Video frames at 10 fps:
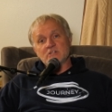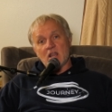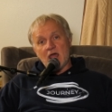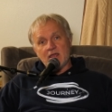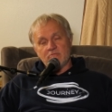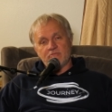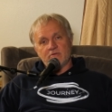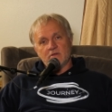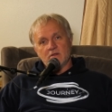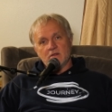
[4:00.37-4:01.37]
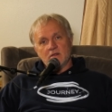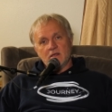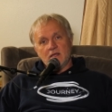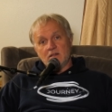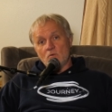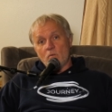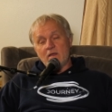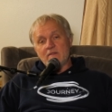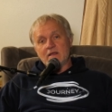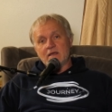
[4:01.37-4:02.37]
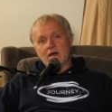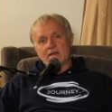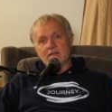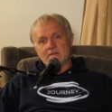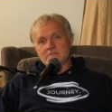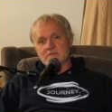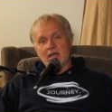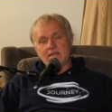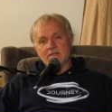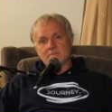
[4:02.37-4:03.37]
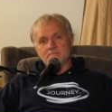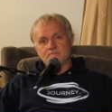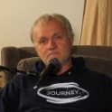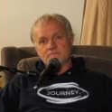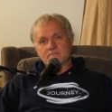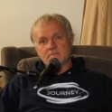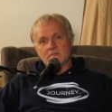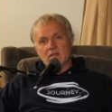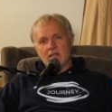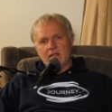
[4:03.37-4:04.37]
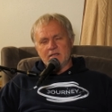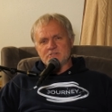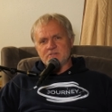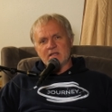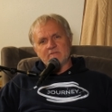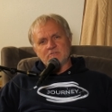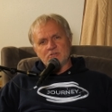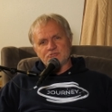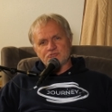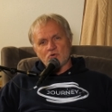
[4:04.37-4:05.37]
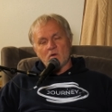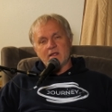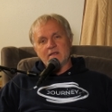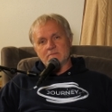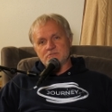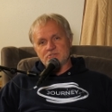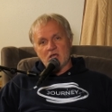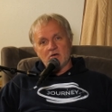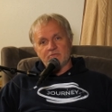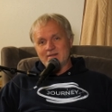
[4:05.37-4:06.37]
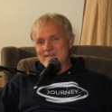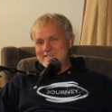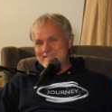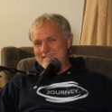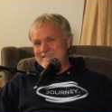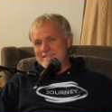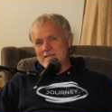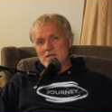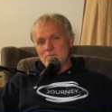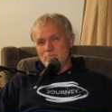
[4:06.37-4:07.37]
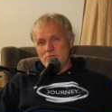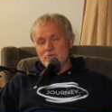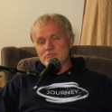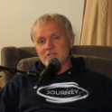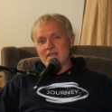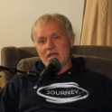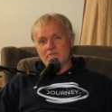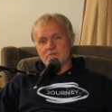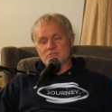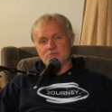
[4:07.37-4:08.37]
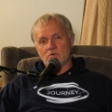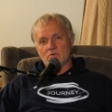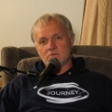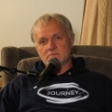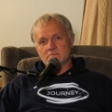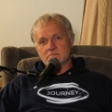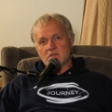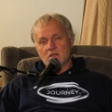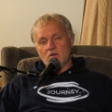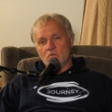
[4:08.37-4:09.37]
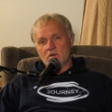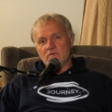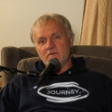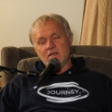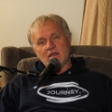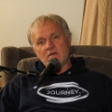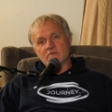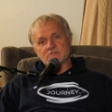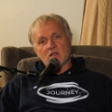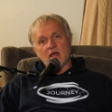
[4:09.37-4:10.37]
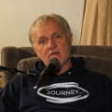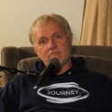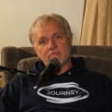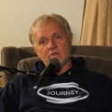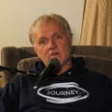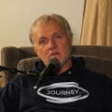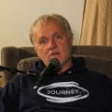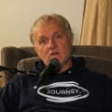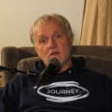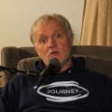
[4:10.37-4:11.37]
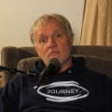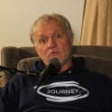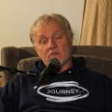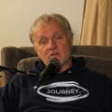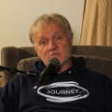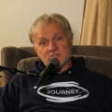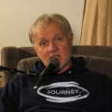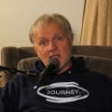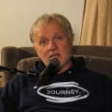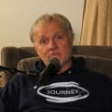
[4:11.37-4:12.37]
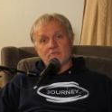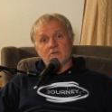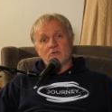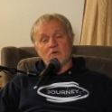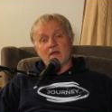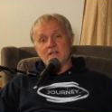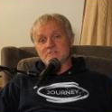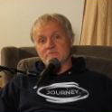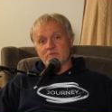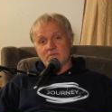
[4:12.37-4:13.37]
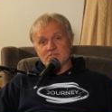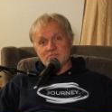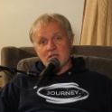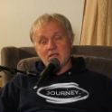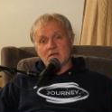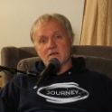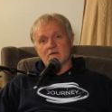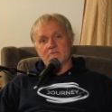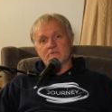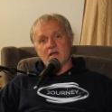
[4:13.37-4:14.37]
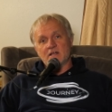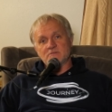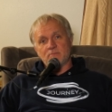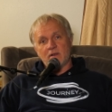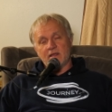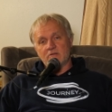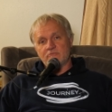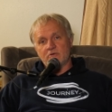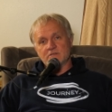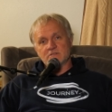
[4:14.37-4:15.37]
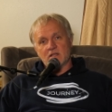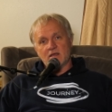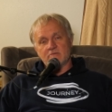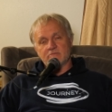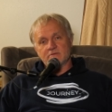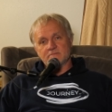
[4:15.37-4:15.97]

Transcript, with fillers: life in the way that God had designed him. And instead of destroying himself to get the music out of his soul, what if he gave his life for the sake of Christ and for the sake of God's plan for his life?